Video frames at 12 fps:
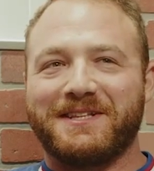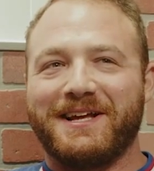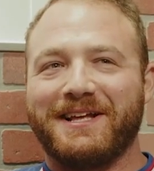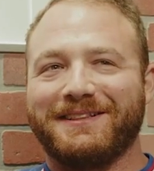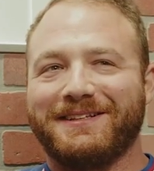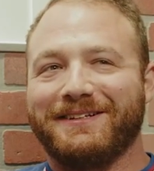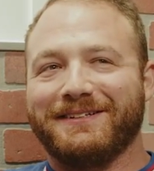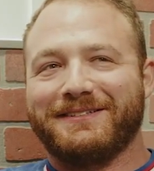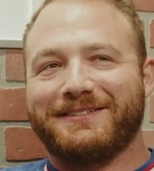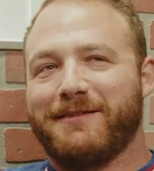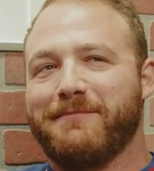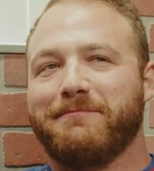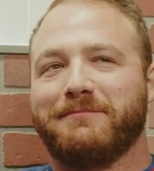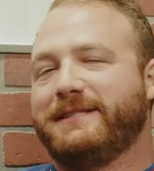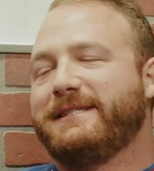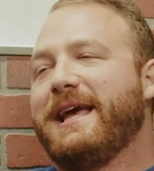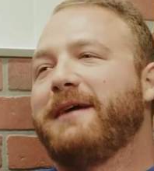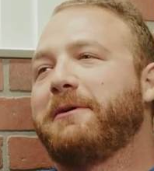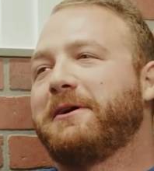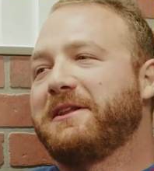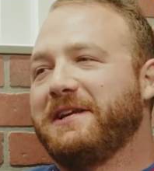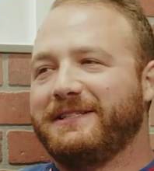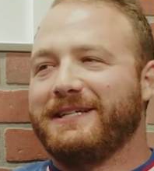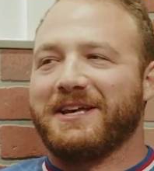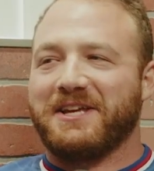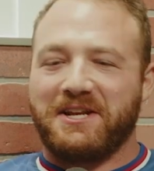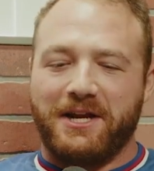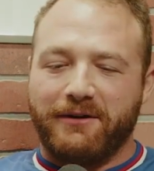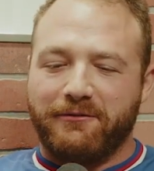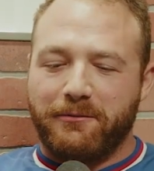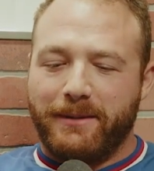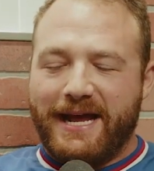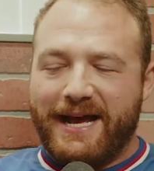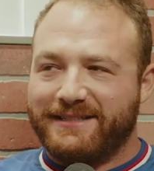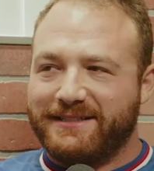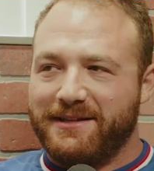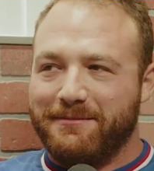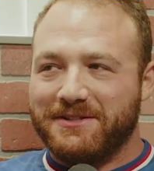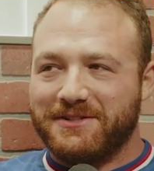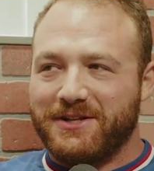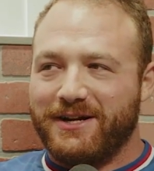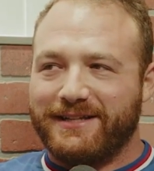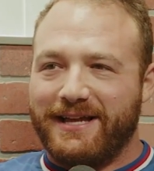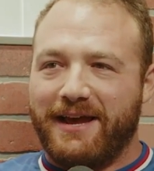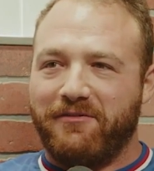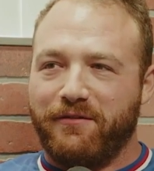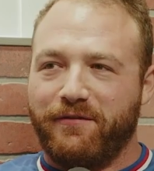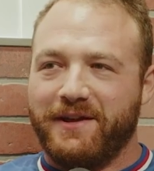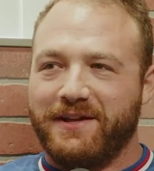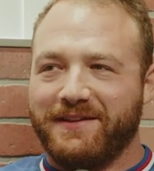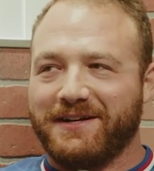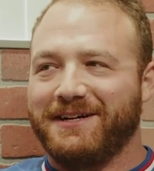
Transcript: that part of the Italian government asked him and Zuck to have the fight in the